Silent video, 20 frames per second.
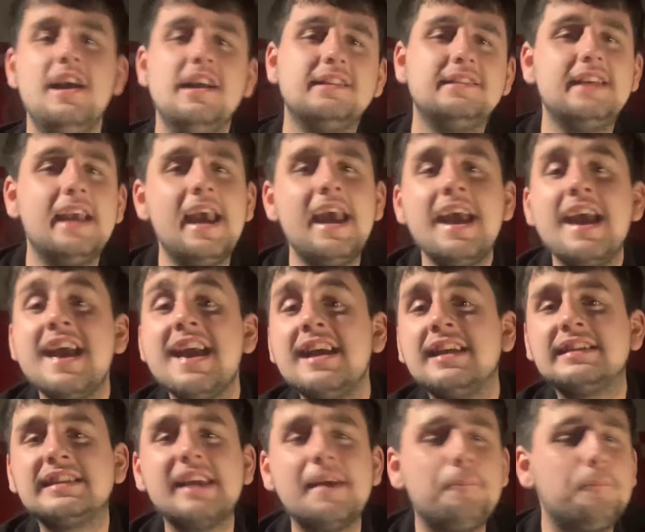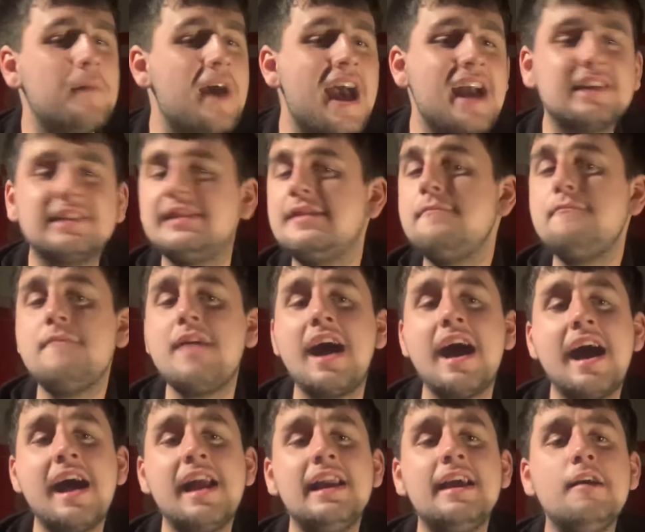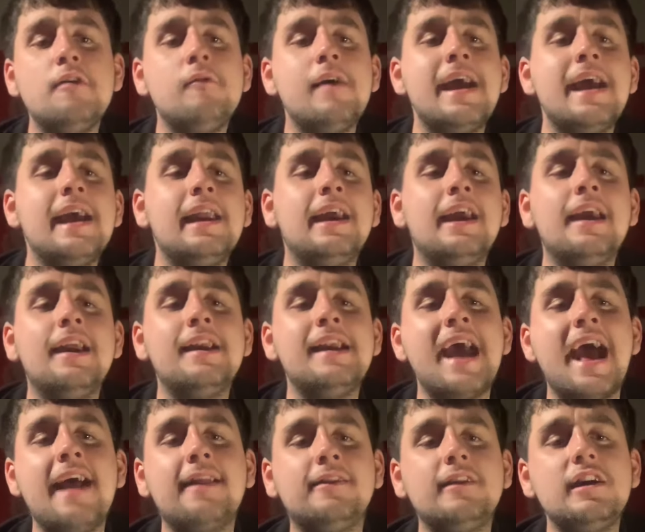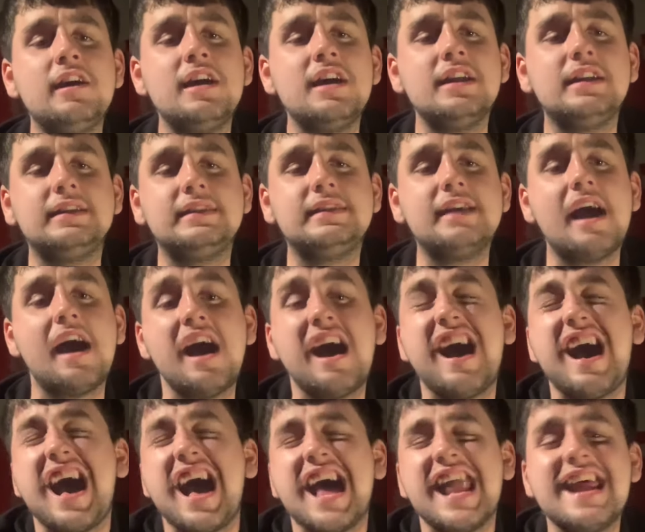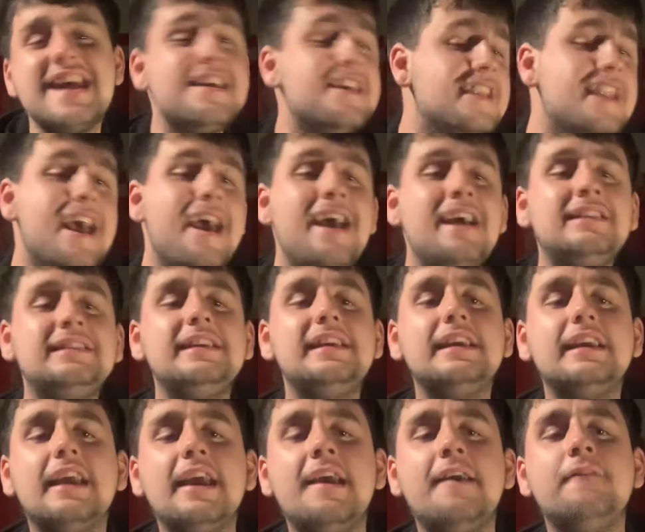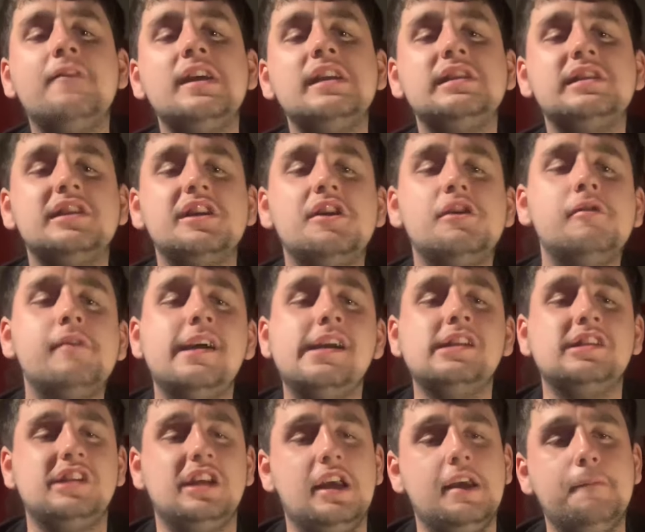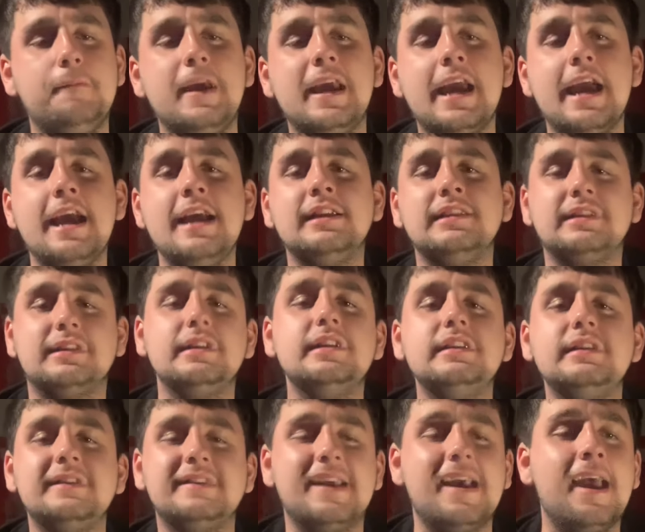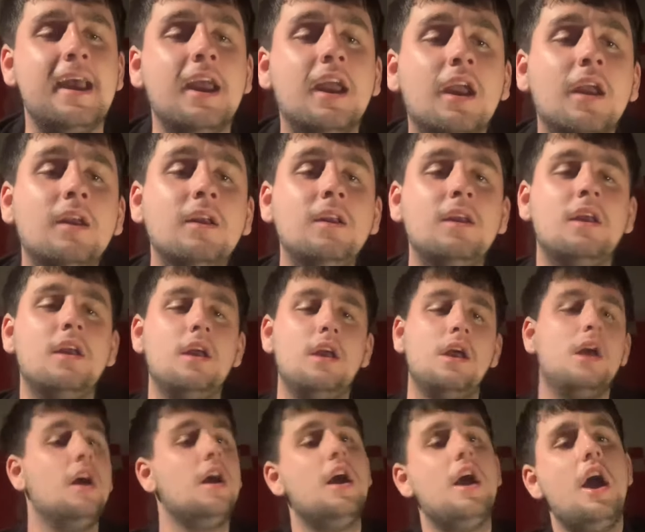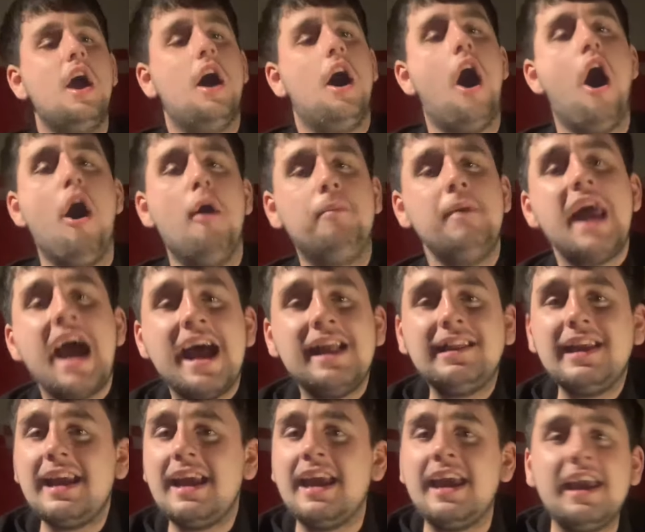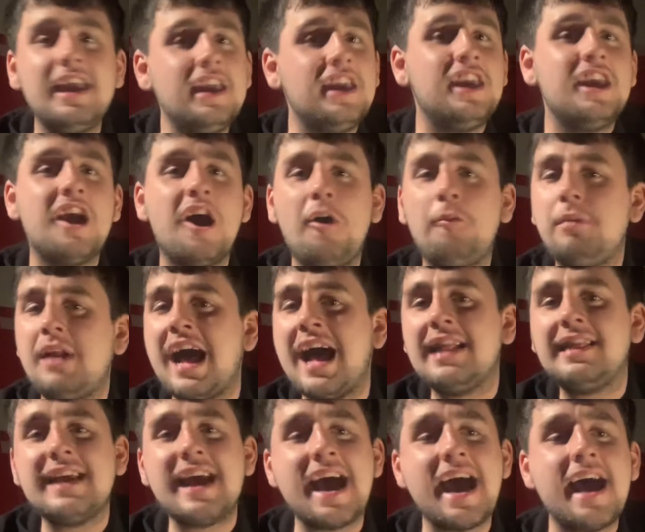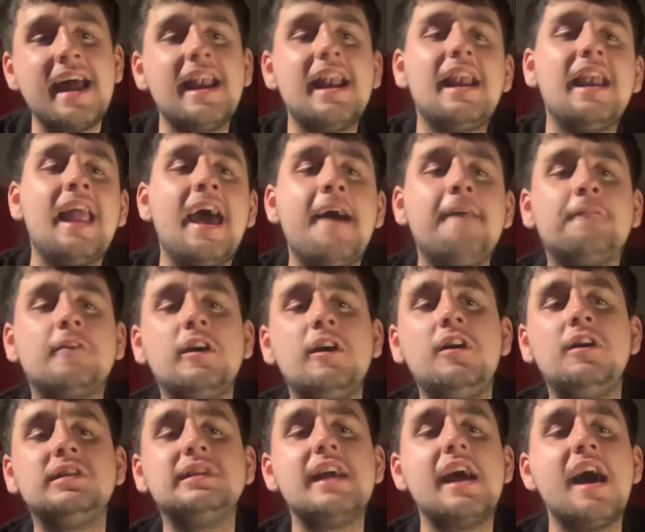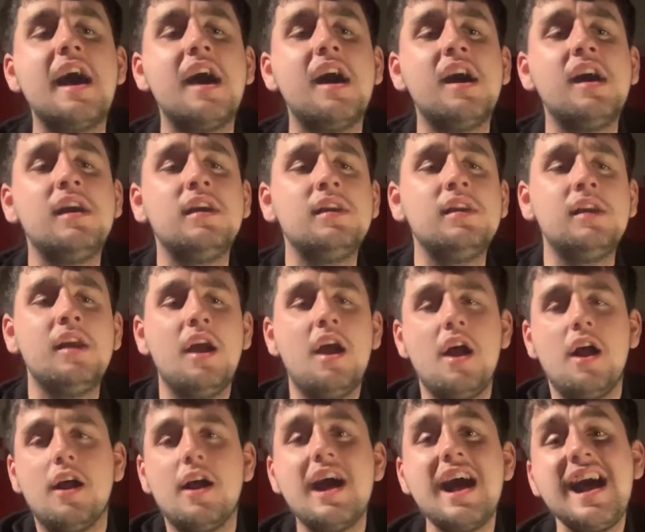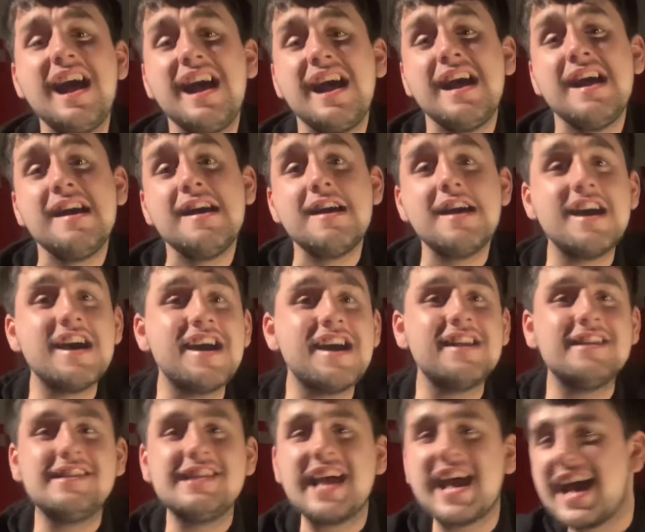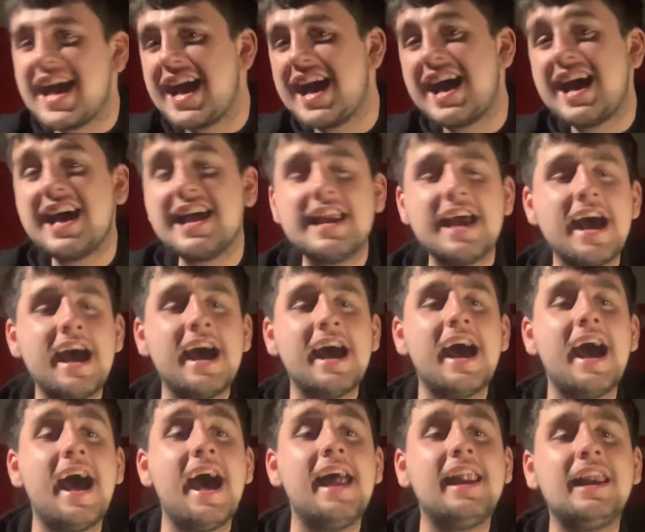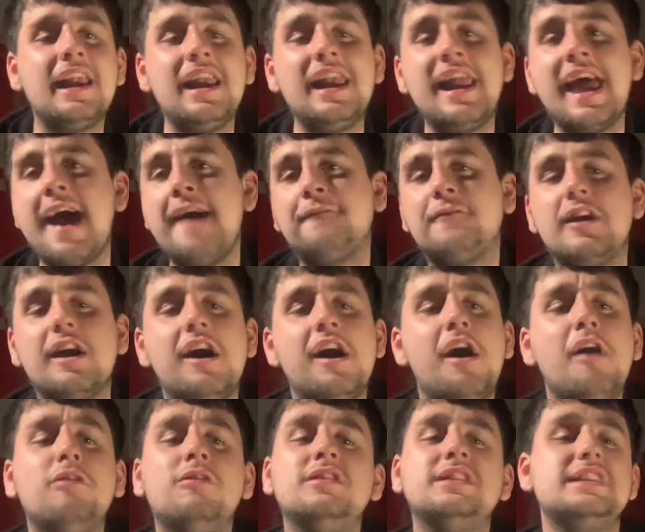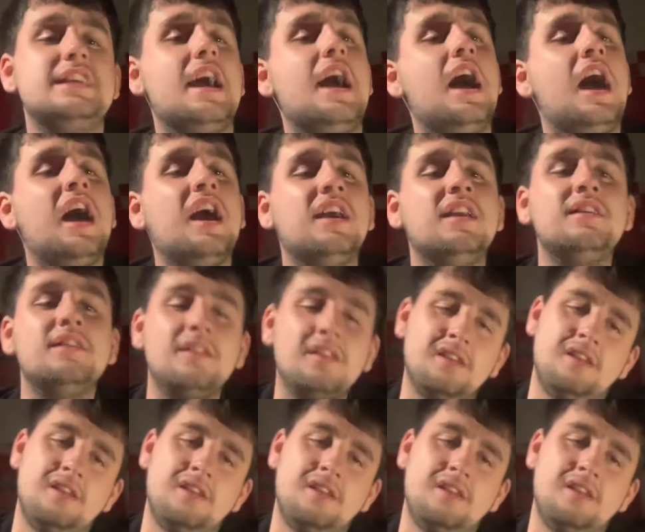Takes it back to Molly waiting at the door And as he gives it to her she begins to say, Oh bloody, oh bloody, life goes on Ah, nah, nah, nah, the life goes on